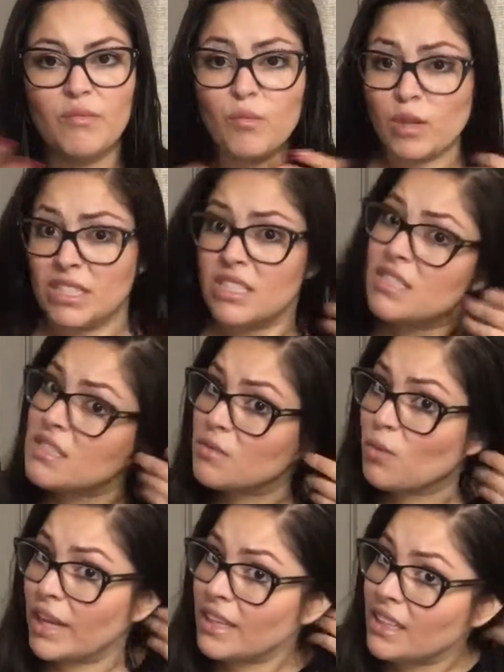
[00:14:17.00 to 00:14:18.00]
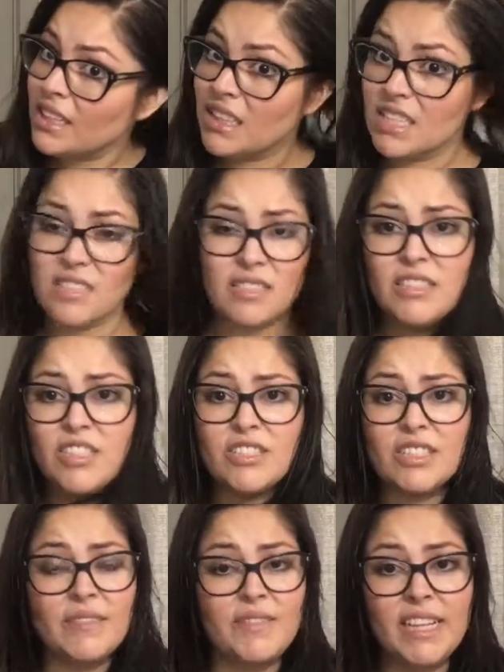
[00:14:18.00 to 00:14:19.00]
once it's wet like this, I
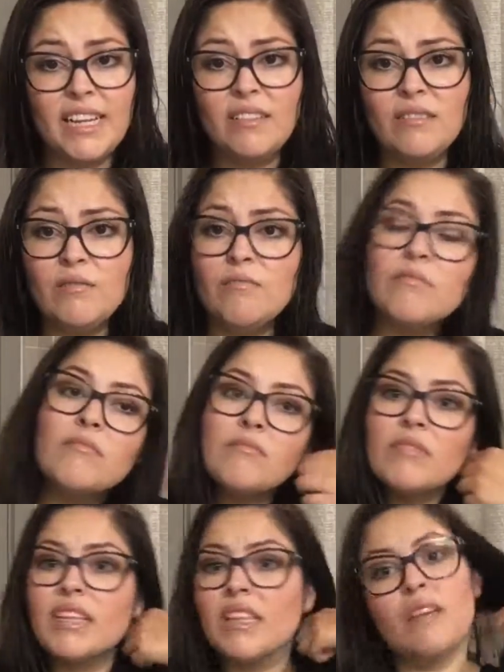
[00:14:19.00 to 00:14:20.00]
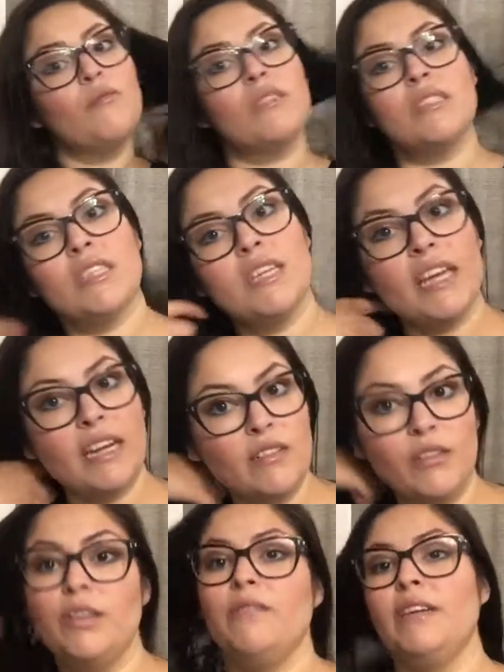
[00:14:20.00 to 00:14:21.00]
just leave it down. And then once I get
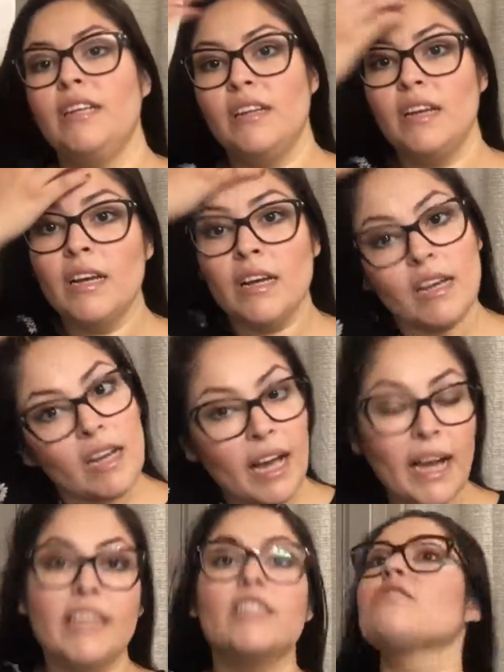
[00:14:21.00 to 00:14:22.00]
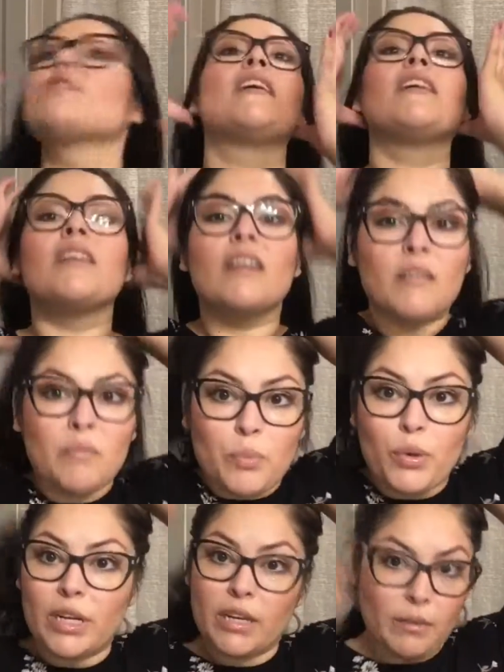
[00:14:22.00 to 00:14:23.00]
annoyed of it, I just kind of
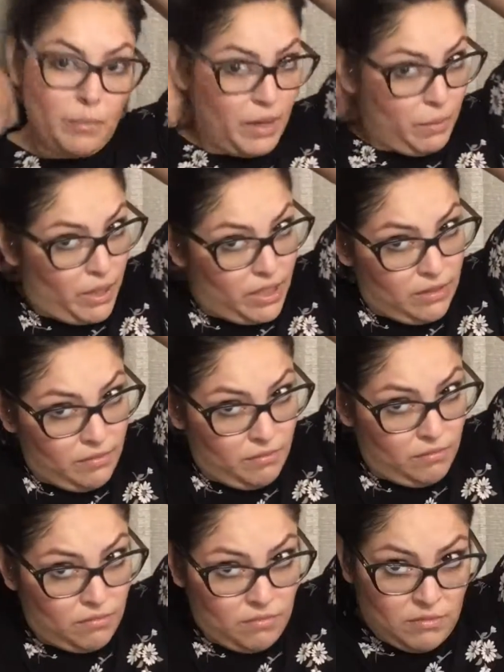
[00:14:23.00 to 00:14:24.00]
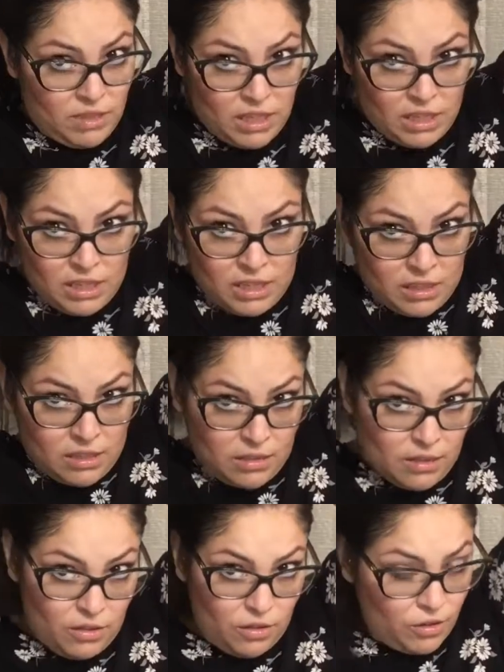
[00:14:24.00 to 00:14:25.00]
put it up in a bun.
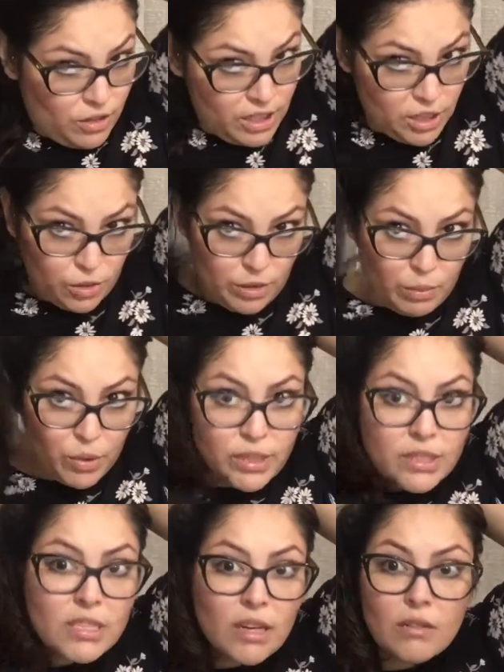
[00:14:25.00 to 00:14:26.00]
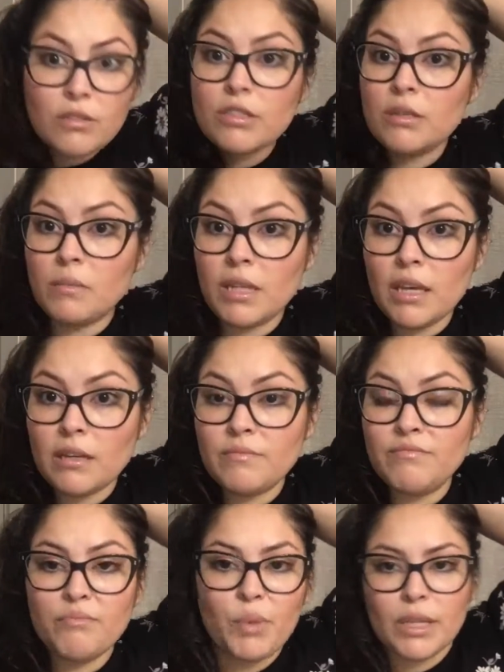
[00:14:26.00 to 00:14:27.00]
Or into a ponytail or something.
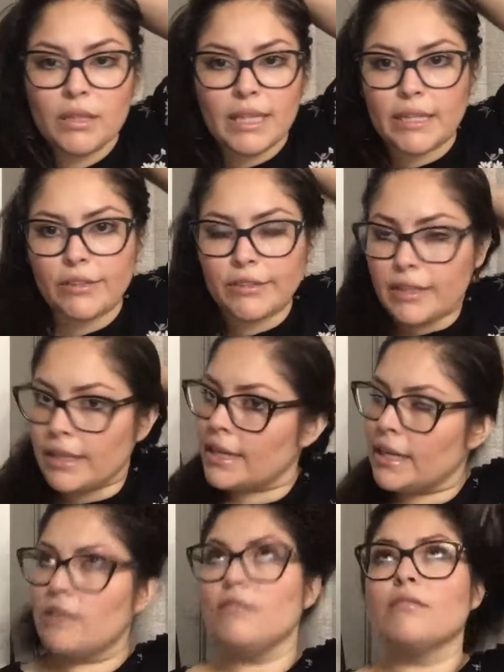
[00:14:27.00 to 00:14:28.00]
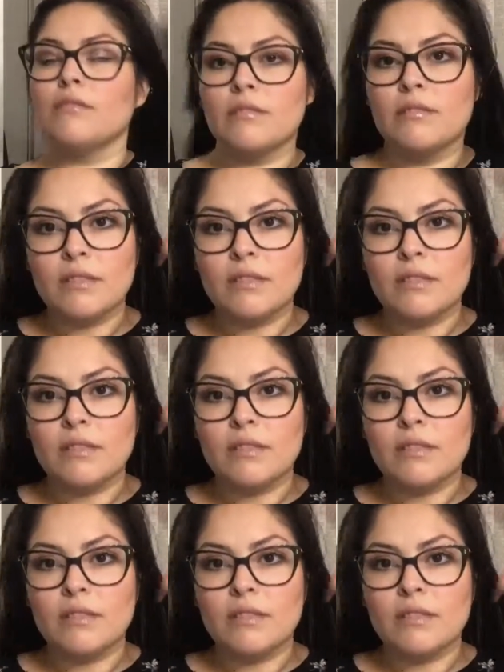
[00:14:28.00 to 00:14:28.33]
But literally, like, I don't